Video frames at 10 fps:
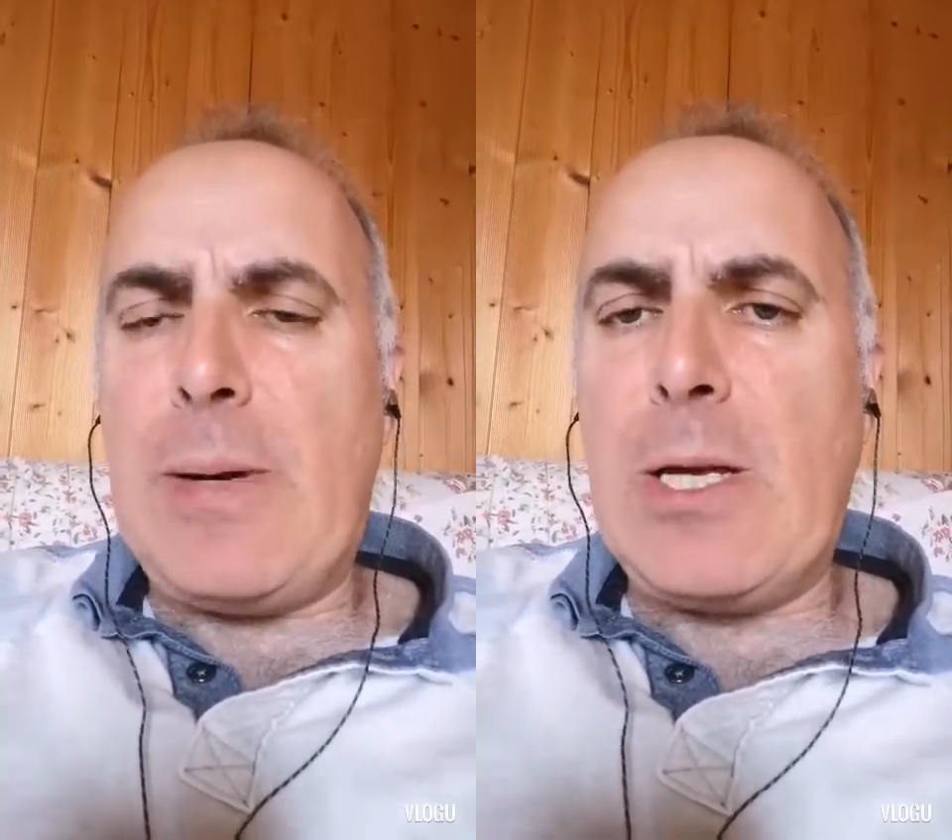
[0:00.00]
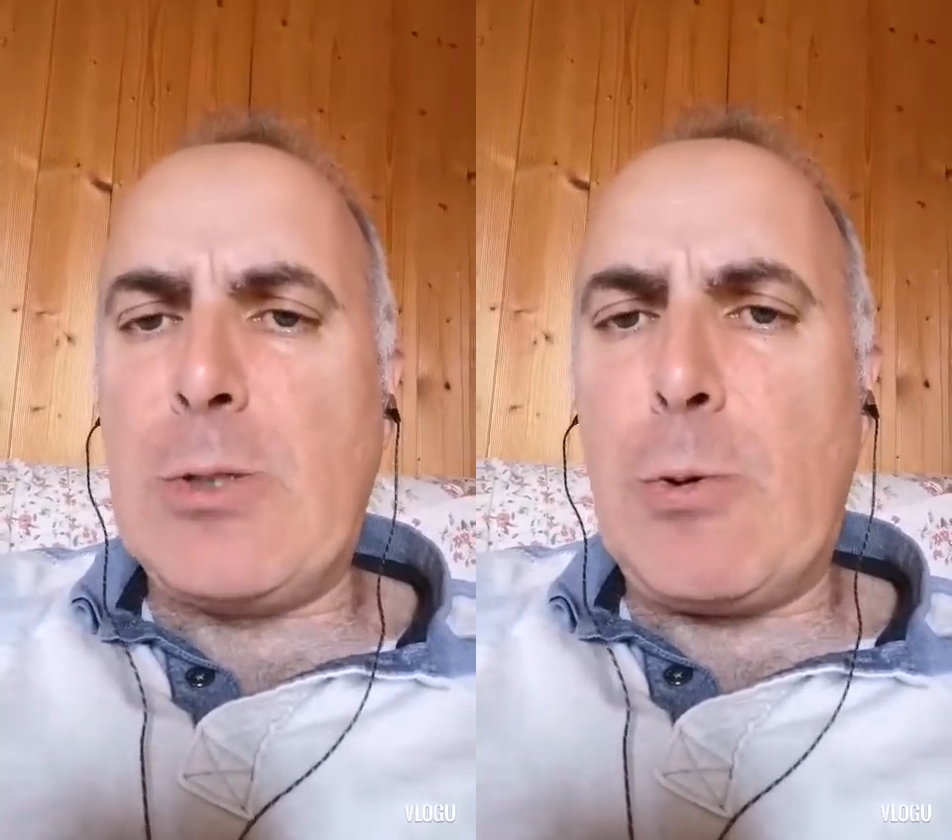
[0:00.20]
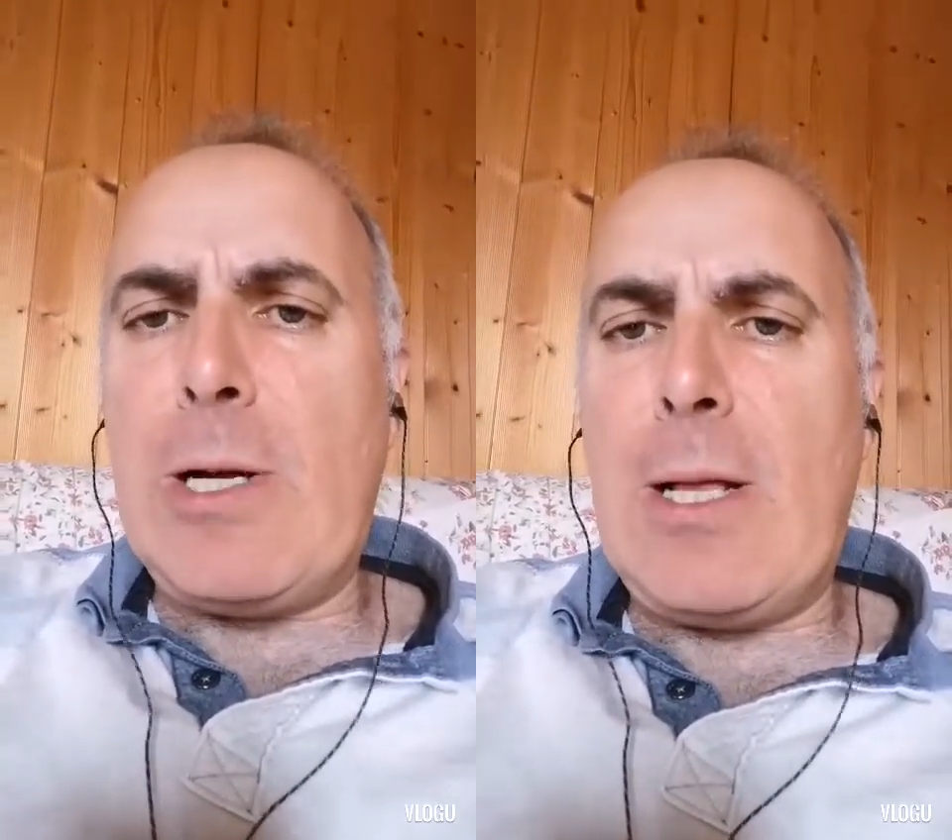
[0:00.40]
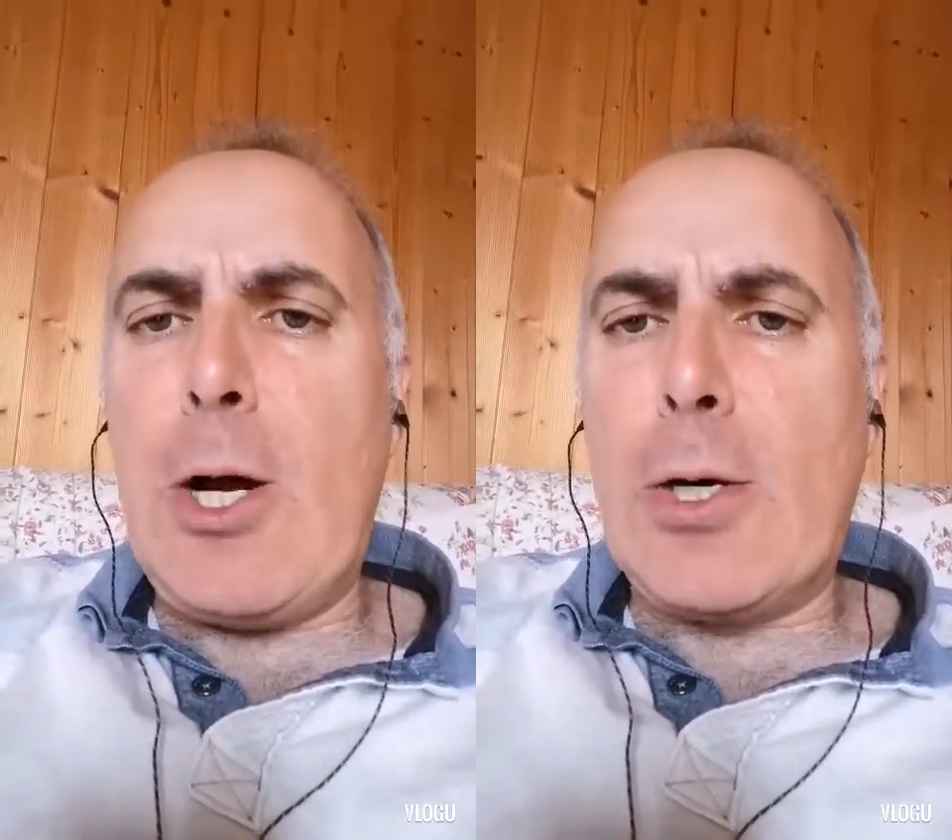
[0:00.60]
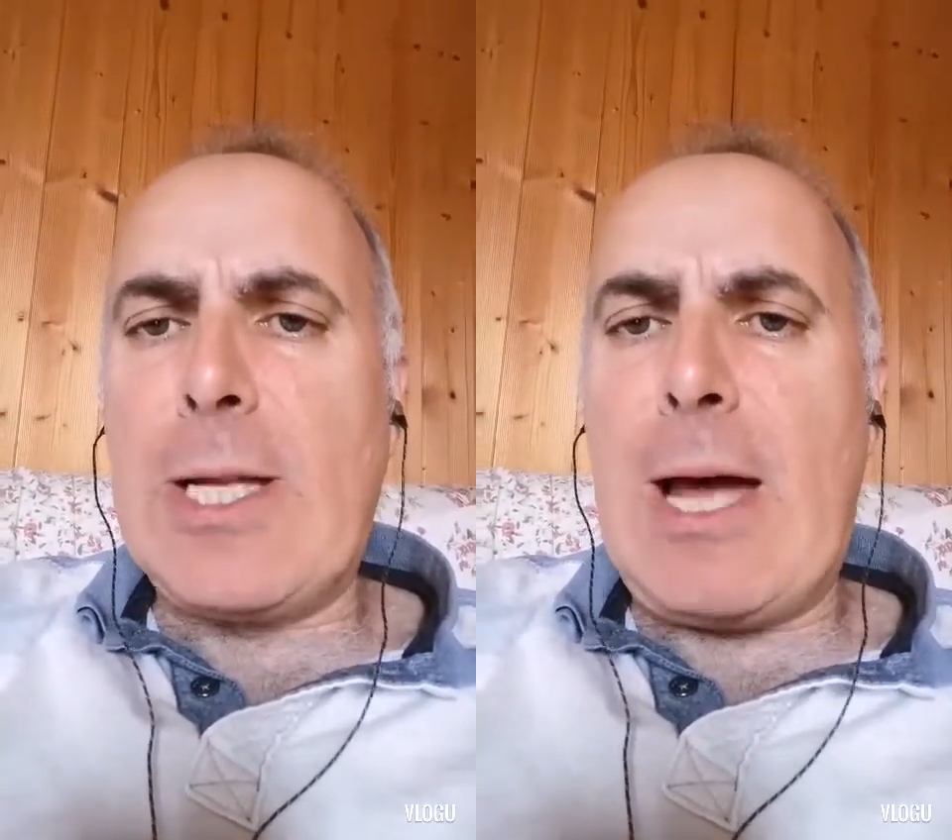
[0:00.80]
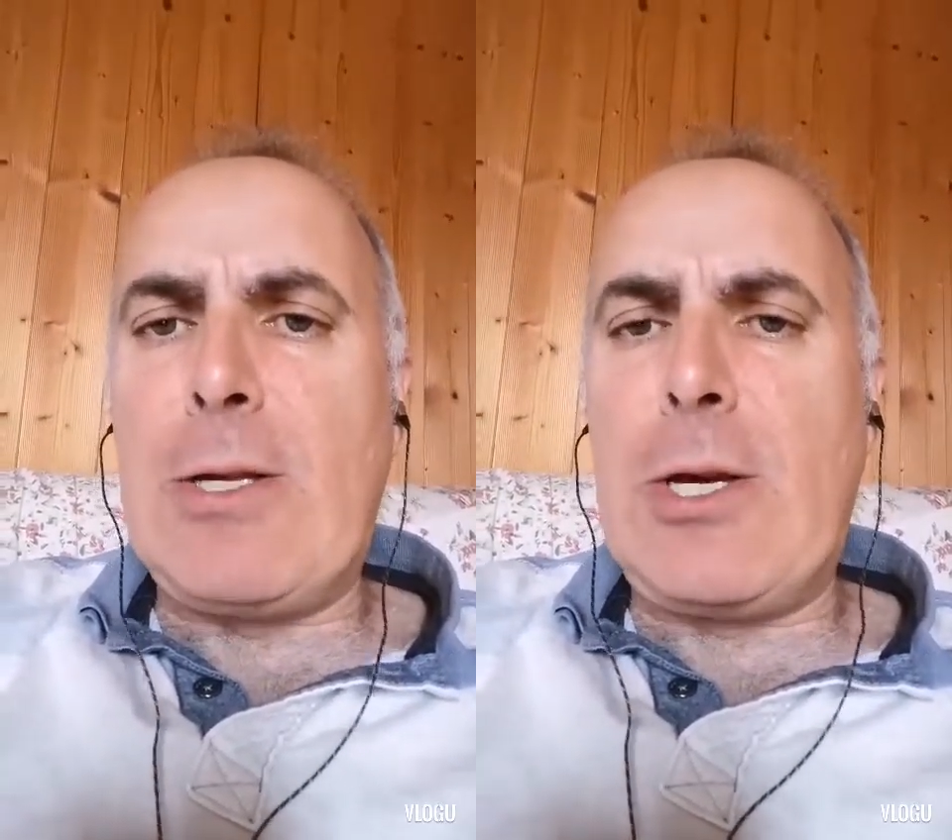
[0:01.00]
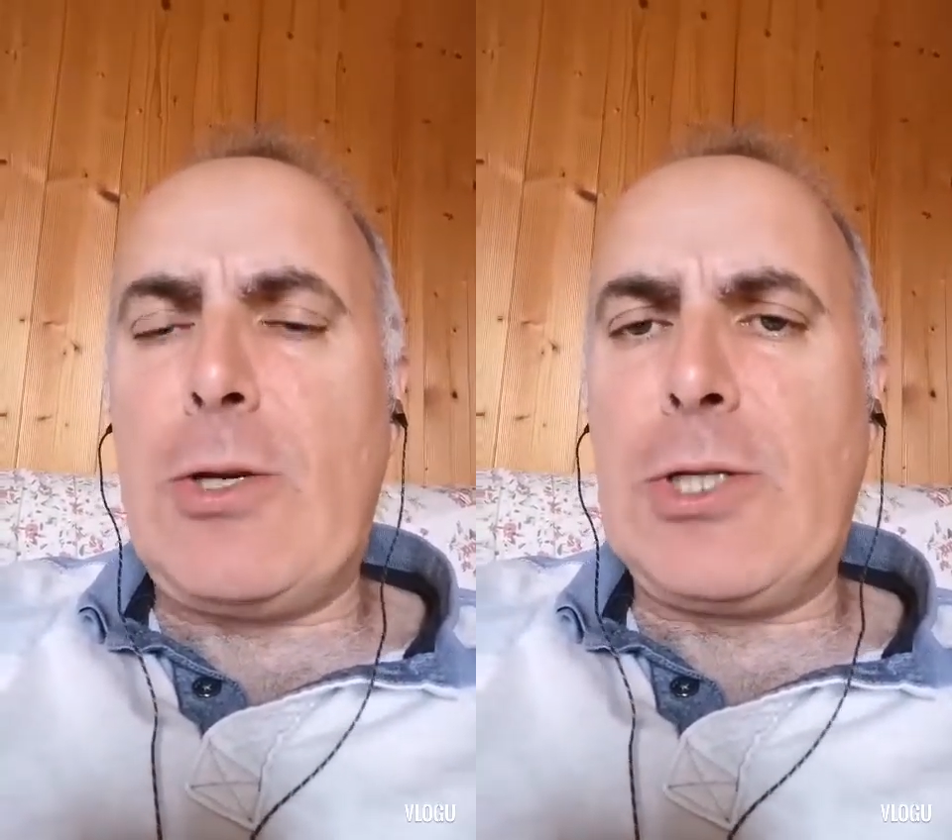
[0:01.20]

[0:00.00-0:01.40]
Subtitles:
because we're in lockdown and you're